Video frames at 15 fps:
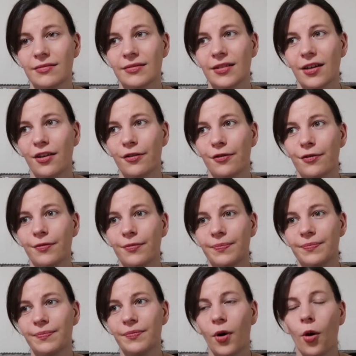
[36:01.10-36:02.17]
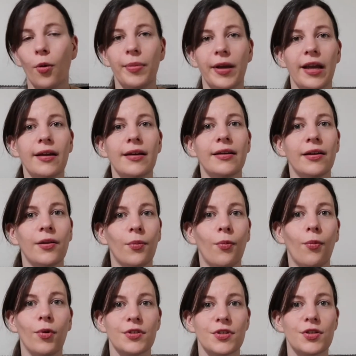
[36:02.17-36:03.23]
kind of hobby
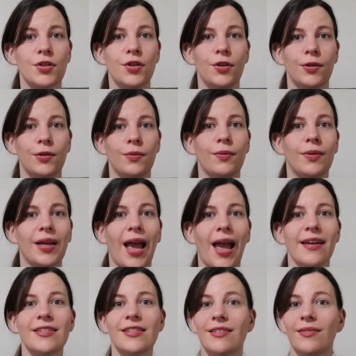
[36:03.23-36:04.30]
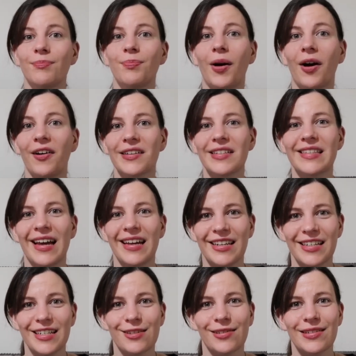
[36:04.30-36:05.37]
once you get past that
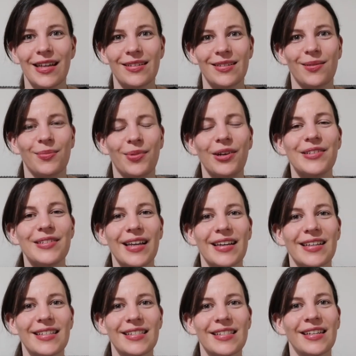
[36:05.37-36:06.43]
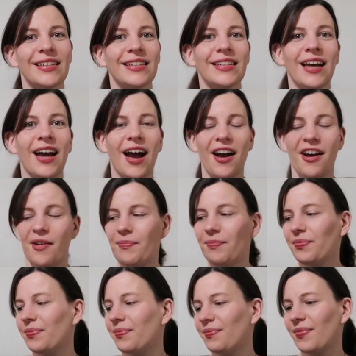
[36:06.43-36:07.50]
initial setup process.
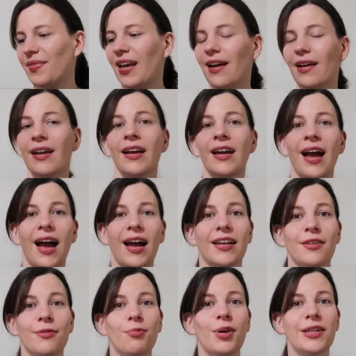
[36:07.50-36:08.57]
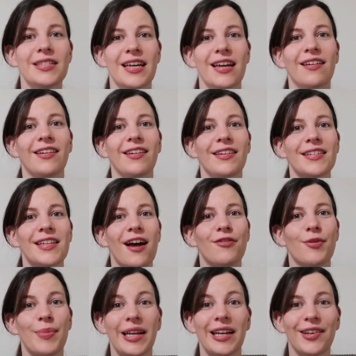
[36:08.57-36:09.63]
Yeah, and one day I'd like to have a
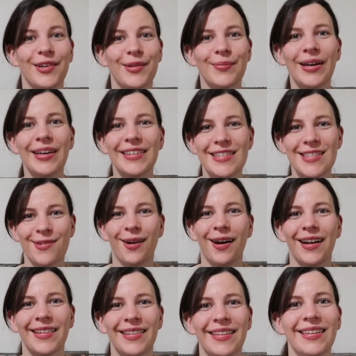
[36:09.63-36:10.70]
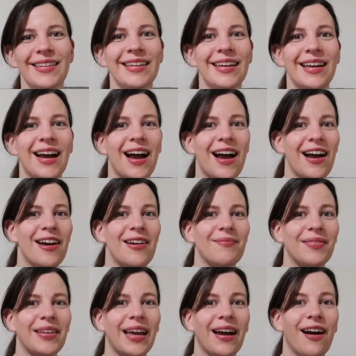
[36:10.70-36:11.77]
big loom as well.
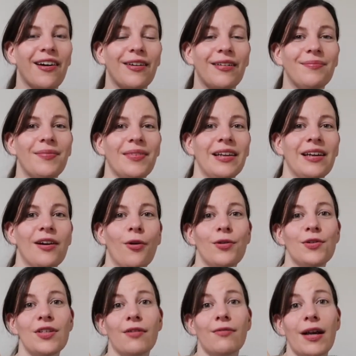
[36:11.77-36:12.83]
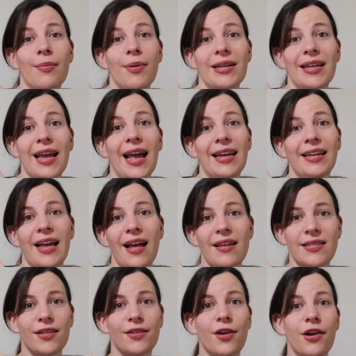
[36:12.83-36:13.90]
Yeah, I also recommend Kelly
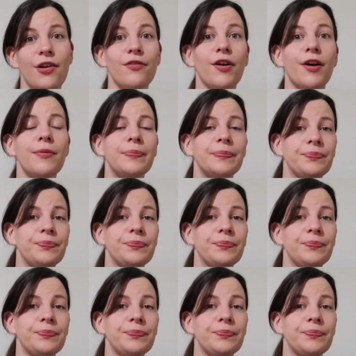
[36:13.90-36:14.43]
Casanova